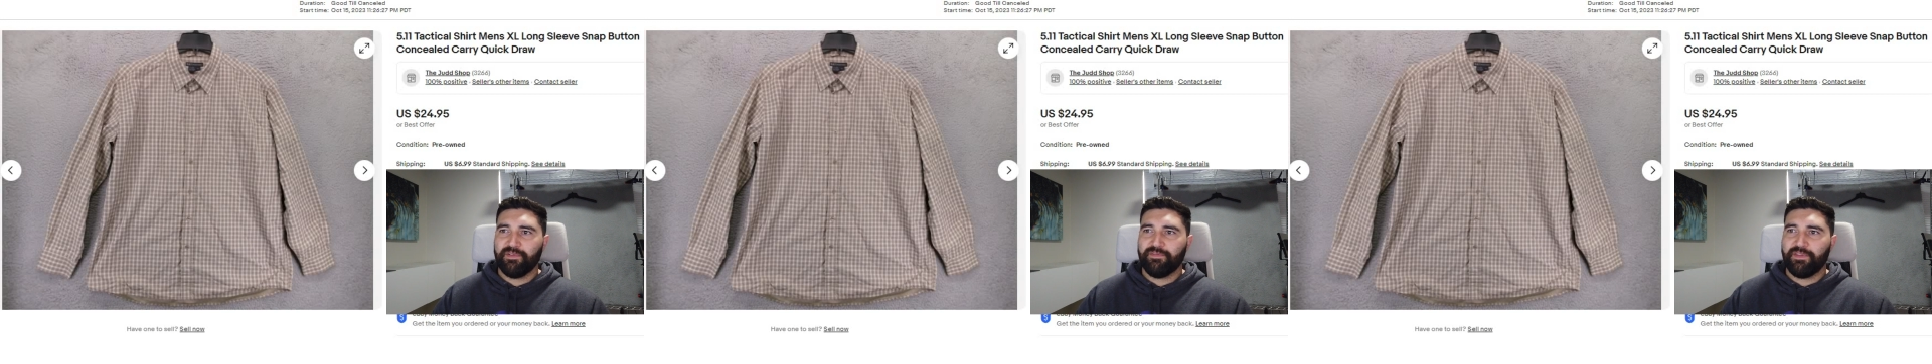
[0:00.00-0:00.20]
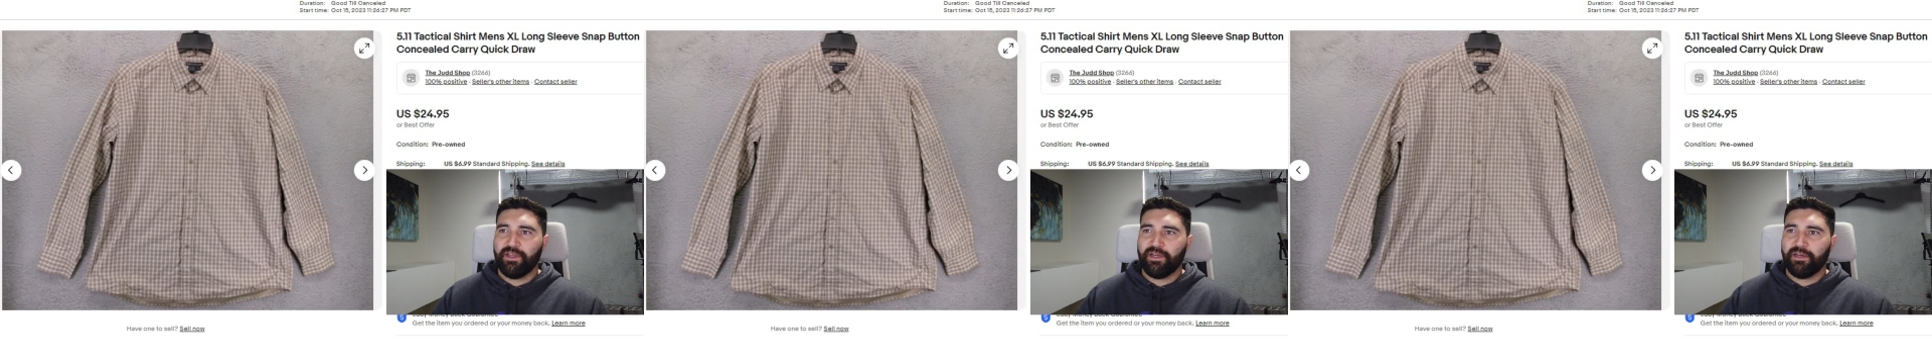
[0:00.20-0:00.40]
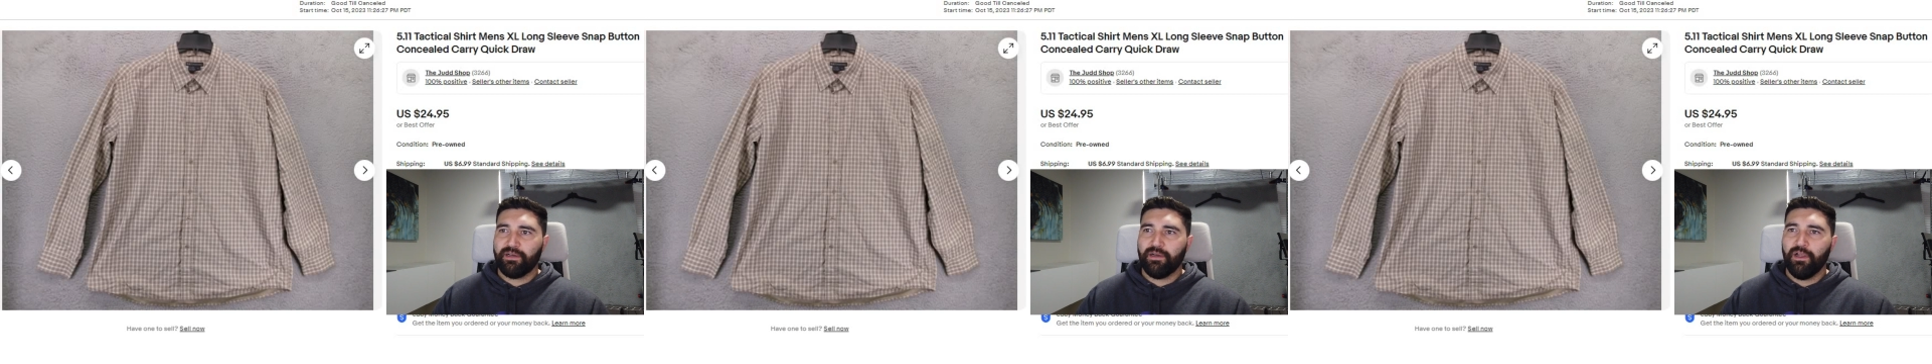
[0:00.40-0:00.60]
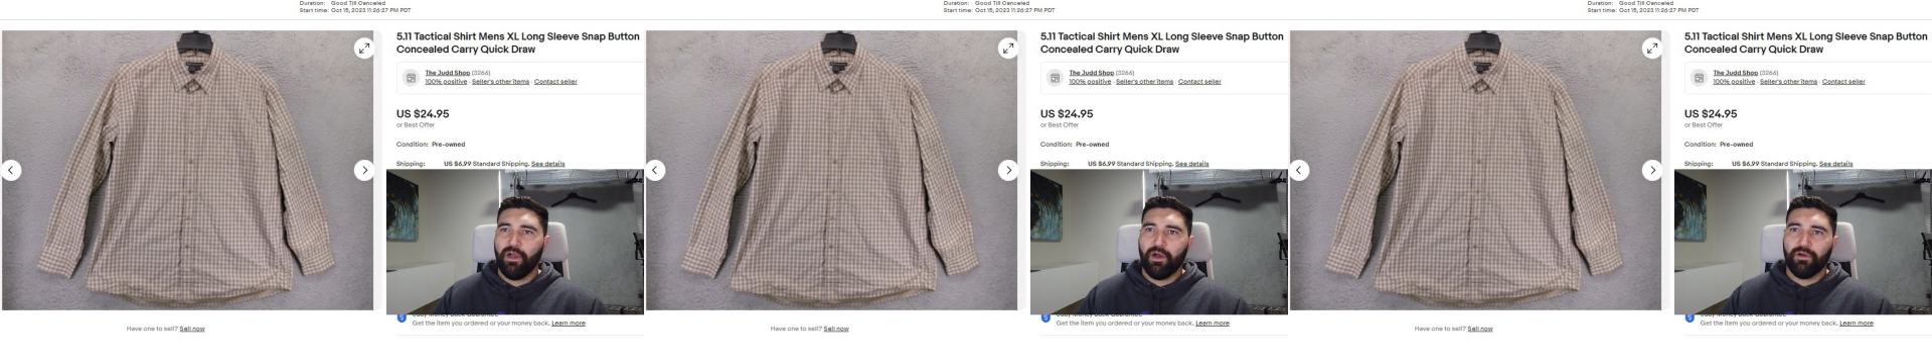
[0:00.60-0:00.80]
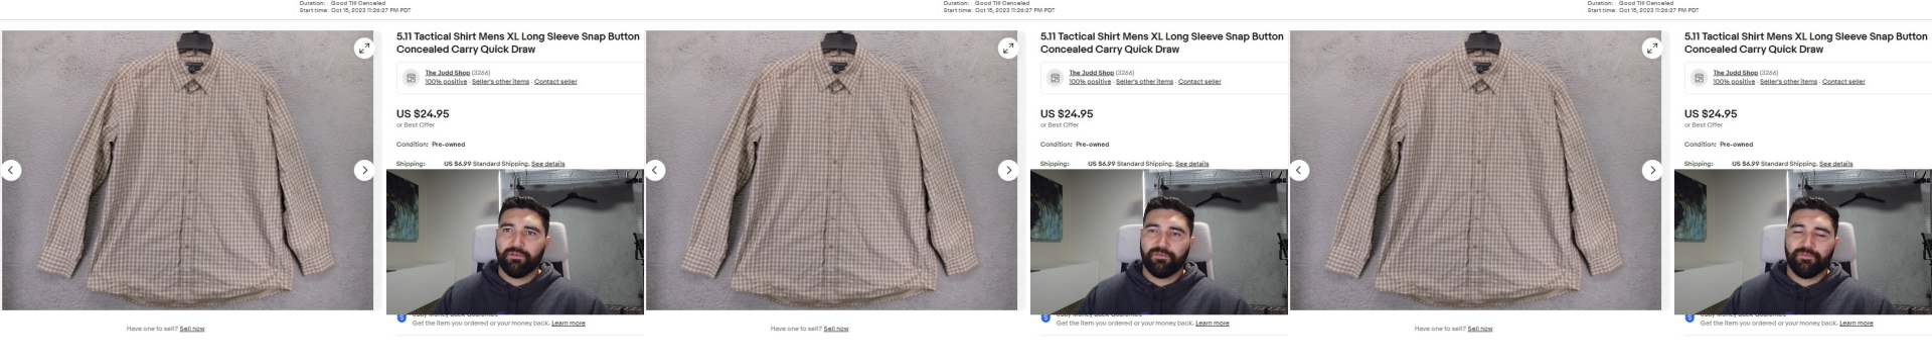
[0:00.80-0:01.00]
of their
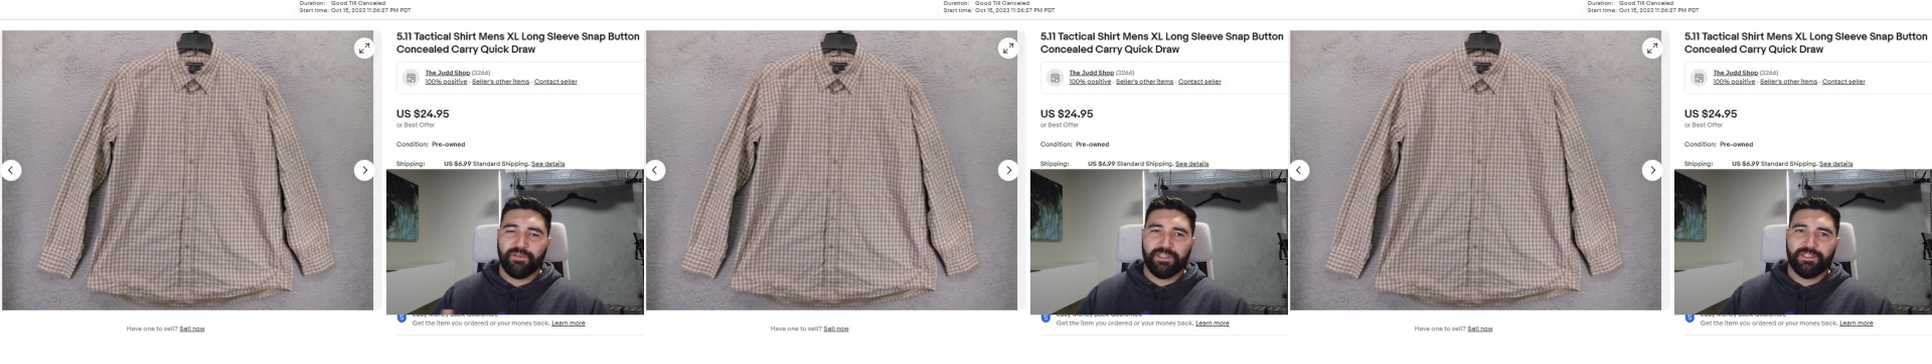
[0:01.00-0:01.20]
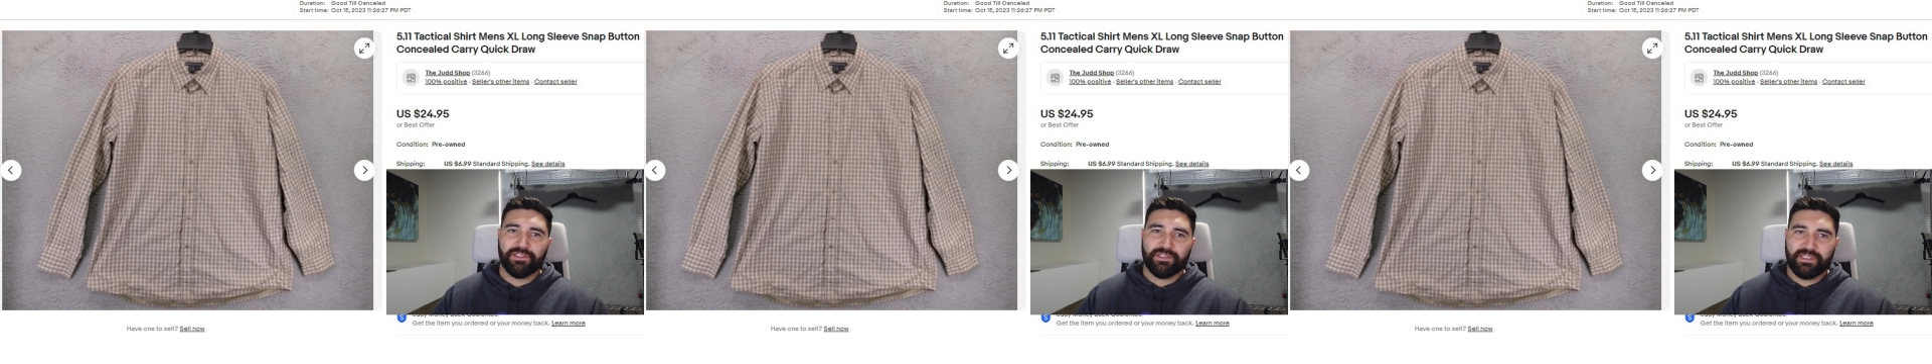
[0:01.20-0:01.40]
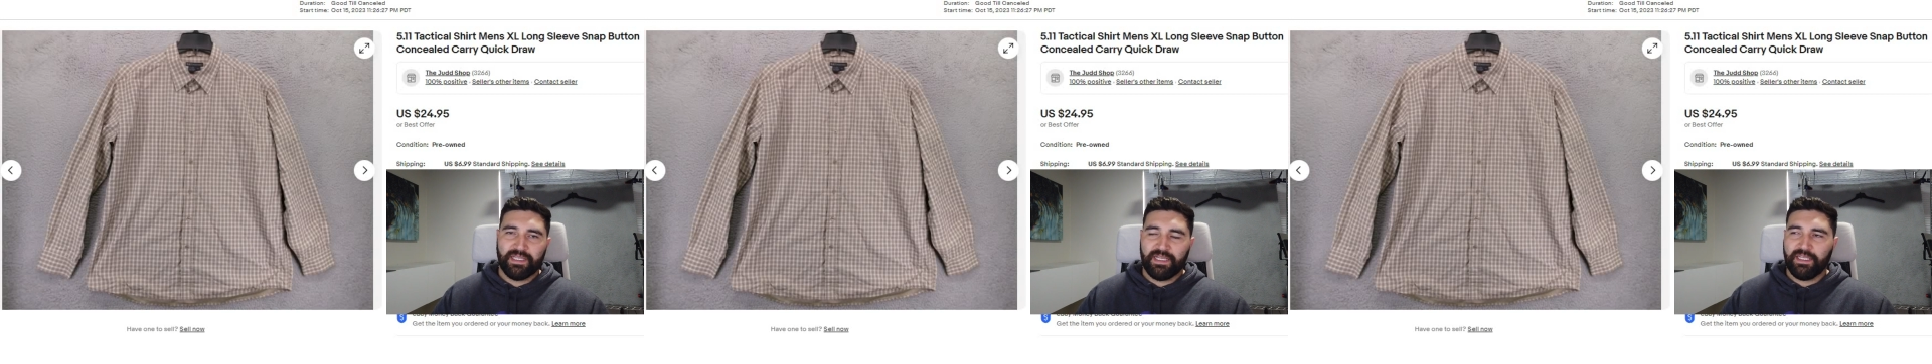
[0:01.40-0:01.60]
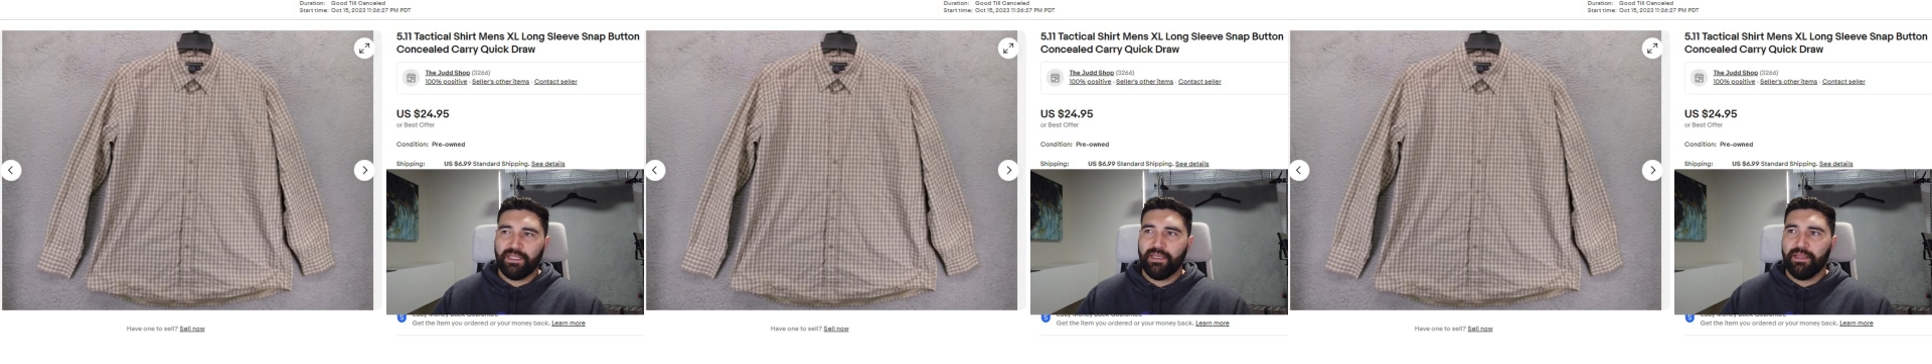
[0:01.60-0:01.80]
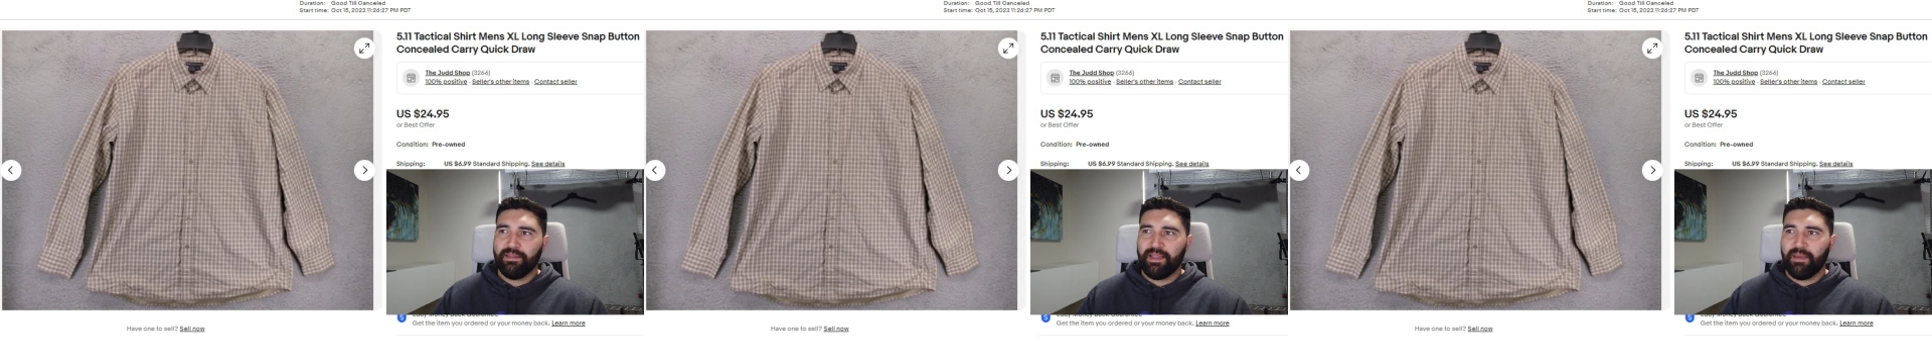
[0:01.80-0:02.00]
own features in it